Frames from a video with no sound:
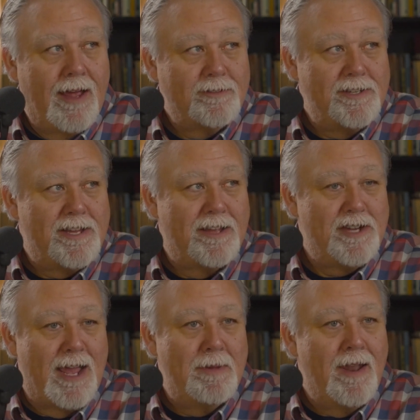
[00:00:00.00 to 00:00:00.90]
actually
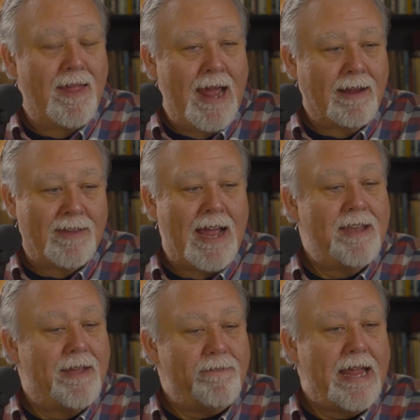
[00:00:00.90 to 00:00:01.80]
chime in on that because I
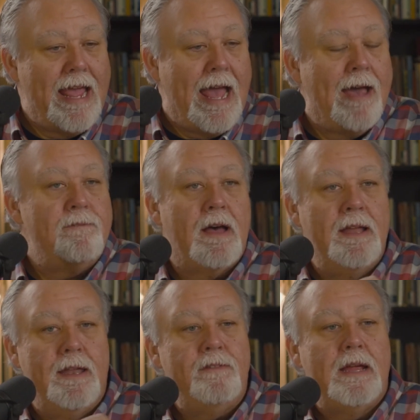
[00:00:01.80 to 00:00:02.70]
definitely have
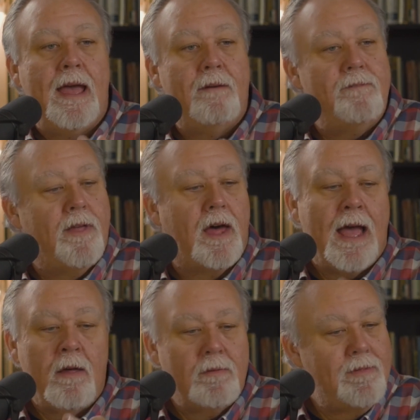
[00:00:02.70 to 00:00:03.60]
I definitely have
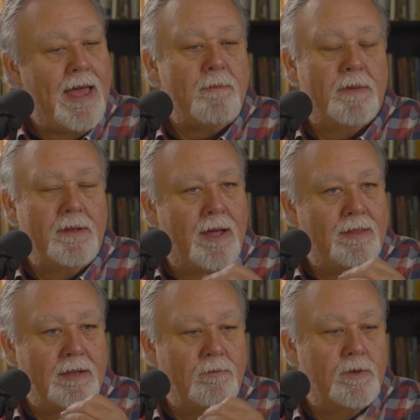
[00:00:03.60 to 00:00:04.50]
thought out that, but
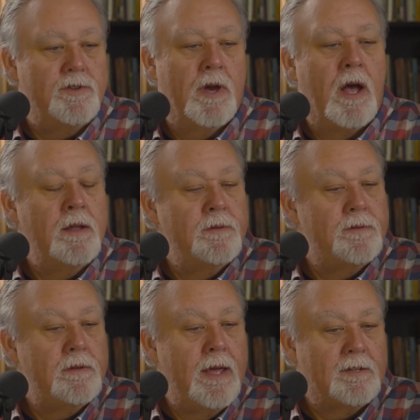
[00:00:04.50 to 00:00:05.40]
I think with
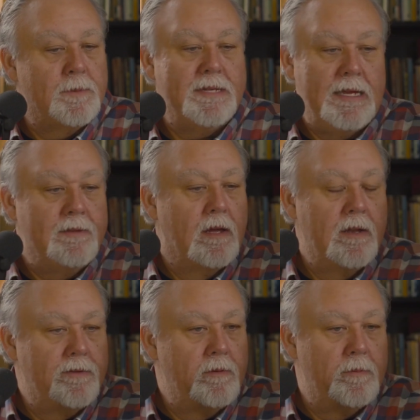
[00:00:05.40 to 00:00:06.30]
Jon's expertise
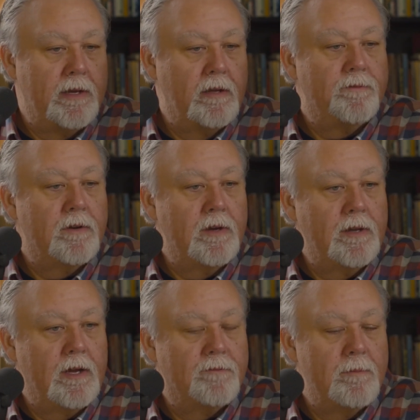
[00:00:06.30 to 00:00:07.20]
on this, it would be good for
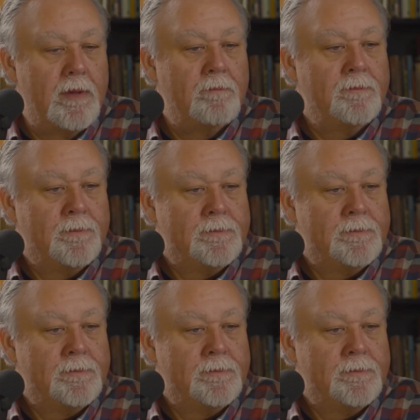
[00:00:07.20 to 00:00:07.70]
to hear from him.